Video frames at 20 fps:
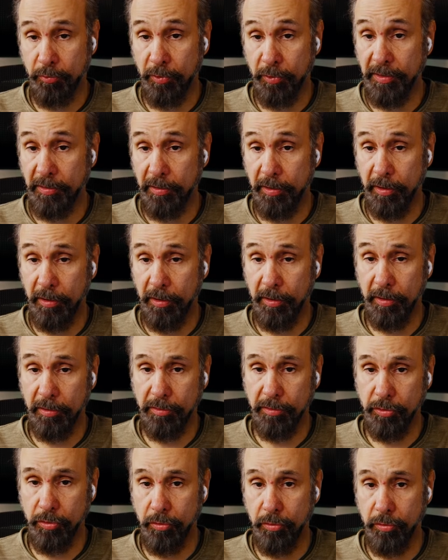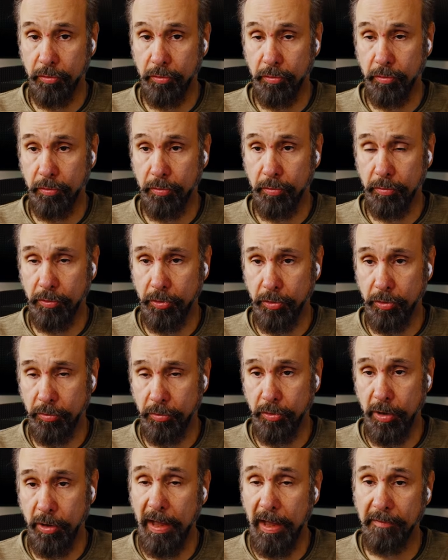whether you
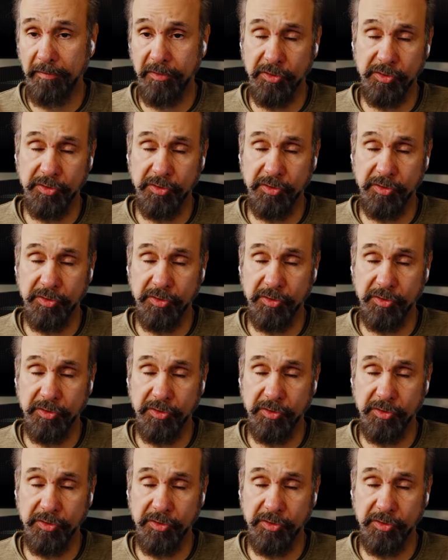have the